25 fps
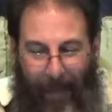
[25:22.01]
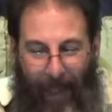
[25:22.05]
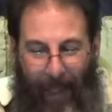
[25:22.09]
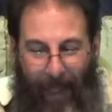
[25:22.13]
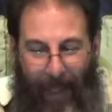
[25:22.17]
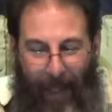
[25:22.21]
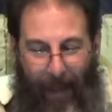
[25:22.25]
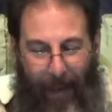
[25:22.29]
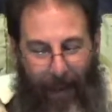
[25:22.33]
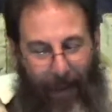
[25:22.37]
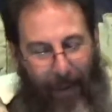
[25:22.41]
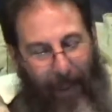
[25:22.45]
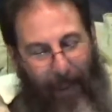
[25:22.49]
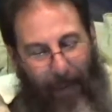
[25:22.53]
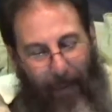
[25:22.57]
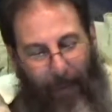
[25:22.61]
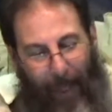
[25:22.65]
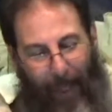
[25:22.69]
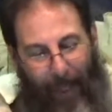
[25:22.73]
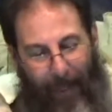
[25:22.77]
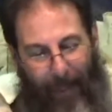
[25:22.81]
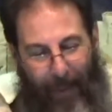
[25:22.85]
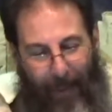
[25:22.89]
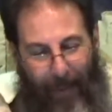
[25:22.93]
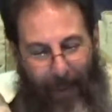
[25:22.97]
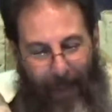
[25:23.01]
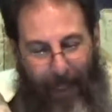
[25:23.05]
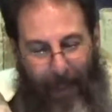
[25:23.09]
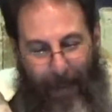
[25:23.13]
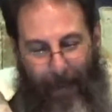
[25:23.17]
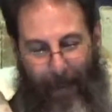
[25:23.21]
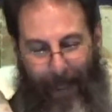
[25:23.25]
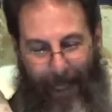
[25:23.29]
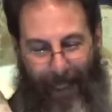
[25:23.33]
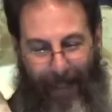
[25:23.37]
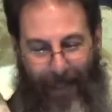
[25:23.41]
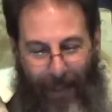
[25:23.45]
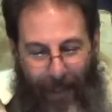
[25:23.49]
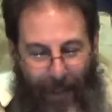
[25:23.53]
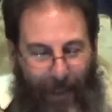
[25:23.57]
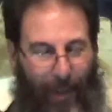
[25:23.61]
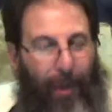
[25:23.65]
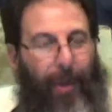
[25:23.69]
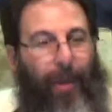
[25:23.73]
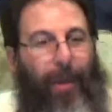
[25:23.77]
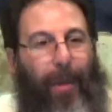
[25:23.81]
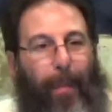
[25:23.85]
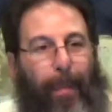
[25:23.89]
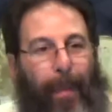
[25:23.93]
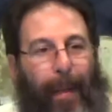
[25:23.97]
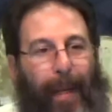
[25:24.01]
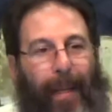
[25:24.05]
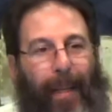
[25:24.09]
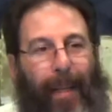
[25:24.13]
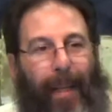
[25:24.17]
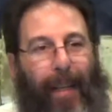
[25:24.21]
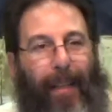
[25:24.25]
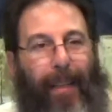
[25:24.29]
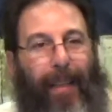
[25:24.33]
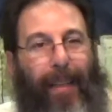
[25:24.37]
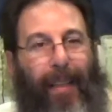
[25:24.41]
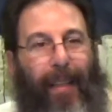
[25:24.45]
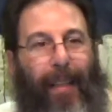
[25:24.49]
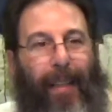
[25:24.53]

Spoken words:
He only wants to express his own opinion.